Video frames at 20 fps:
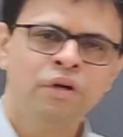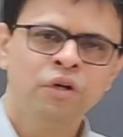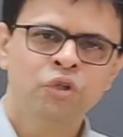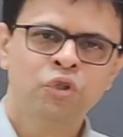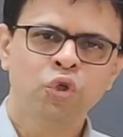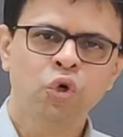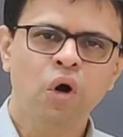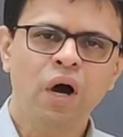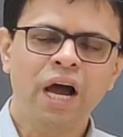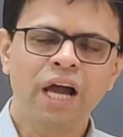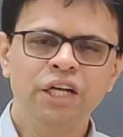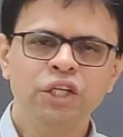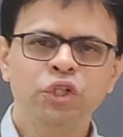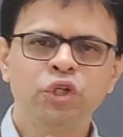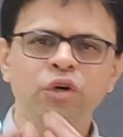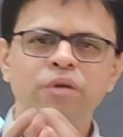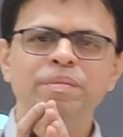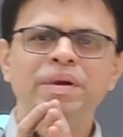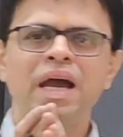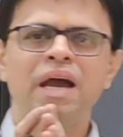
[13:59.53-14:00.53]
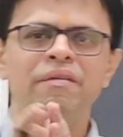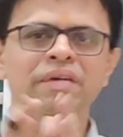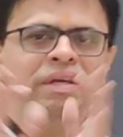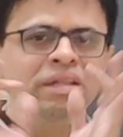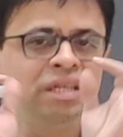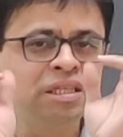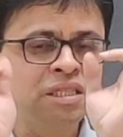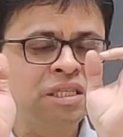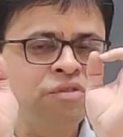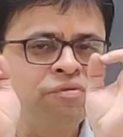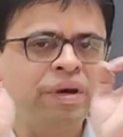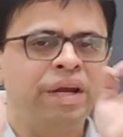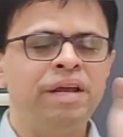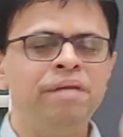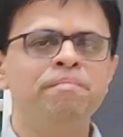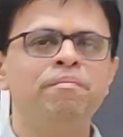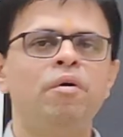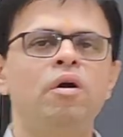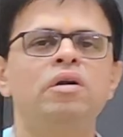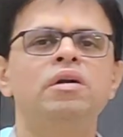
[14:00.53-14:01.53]
So I should be having, this is
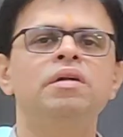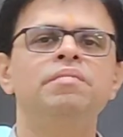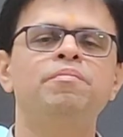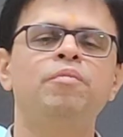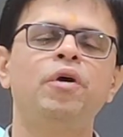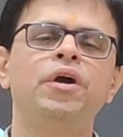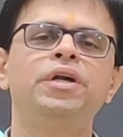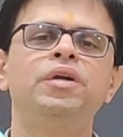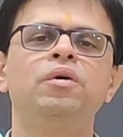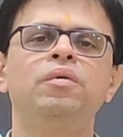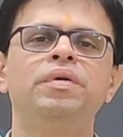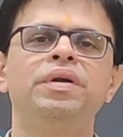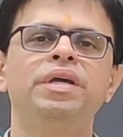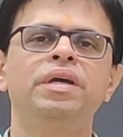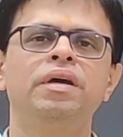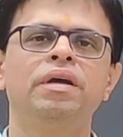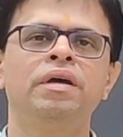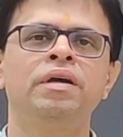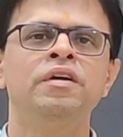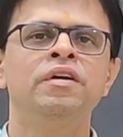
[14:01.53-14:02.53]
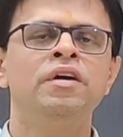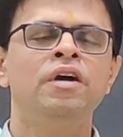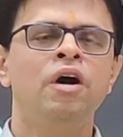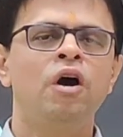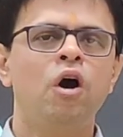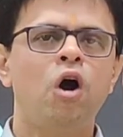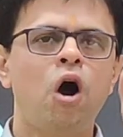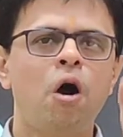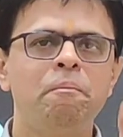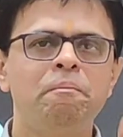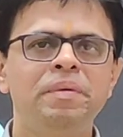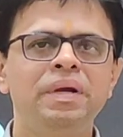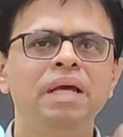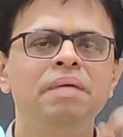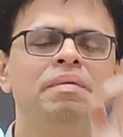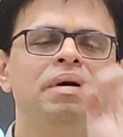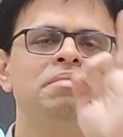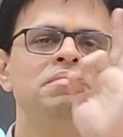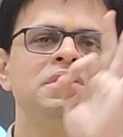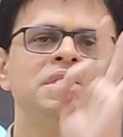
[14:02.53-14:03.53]
very important point over here,
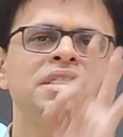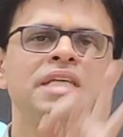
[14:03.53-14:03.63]
optimum